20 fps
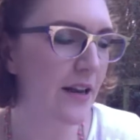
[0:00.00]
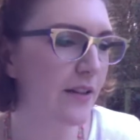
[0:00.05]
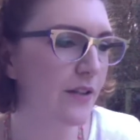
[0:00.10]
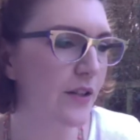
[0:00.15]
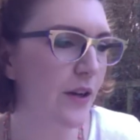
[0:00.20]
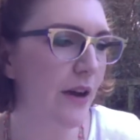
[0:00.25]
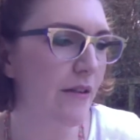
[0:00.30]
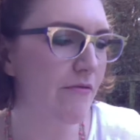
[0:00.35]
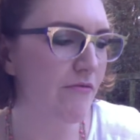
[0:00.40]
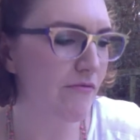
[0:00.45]

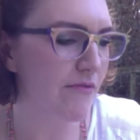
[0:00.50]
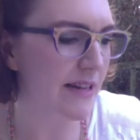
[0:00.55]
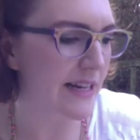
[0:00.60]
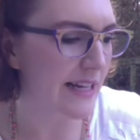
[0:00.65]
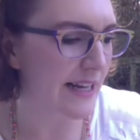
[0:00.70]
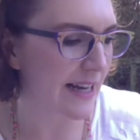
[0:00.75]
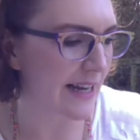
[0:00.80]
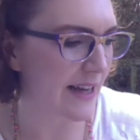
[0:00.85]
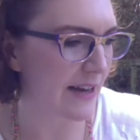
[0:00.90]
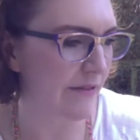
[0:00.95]
So I
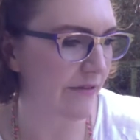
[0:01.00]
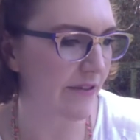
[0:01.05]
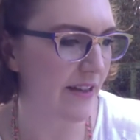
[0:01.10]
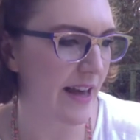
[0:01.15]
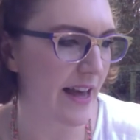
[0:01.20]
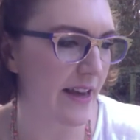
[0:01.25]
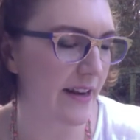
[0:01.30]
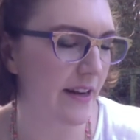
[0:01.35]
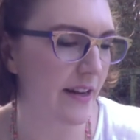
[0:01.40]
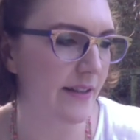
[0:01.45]
really love
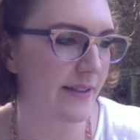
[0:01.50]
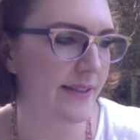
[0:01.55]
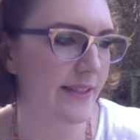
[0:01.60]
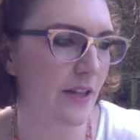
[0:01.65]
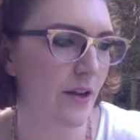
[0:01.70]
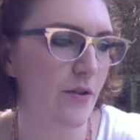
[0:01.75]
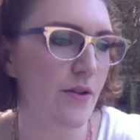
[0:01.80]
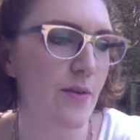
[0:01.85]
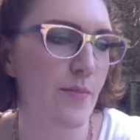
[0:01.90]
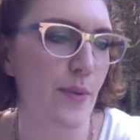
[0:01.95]
that. It's
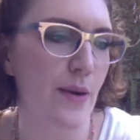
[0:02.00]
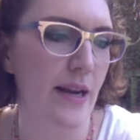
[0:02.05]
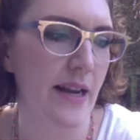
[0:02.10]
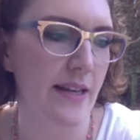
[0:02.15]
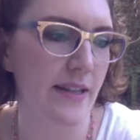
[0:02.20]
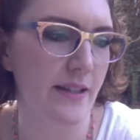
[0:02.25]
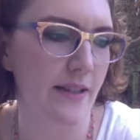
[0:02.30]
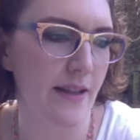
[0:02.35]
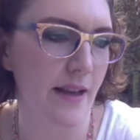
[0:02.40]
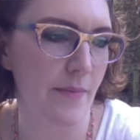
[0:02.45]
the only
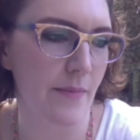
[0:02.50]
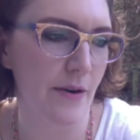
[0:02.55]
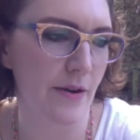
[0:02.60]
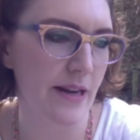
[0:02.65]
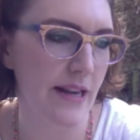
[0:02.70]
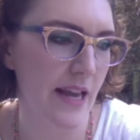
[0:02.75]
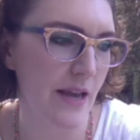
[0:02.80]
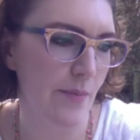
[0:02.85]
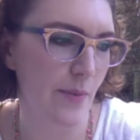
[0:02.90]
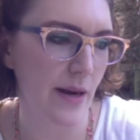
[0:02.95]
brand, that Mary
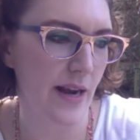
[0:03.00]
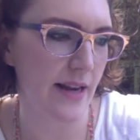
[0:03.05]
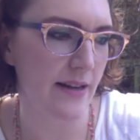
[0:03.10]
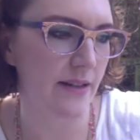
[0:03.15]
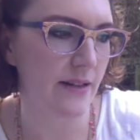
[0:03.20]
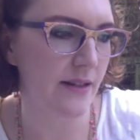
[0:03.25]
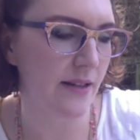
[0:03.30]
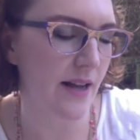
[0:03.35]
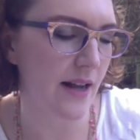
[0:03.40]
Kay brand,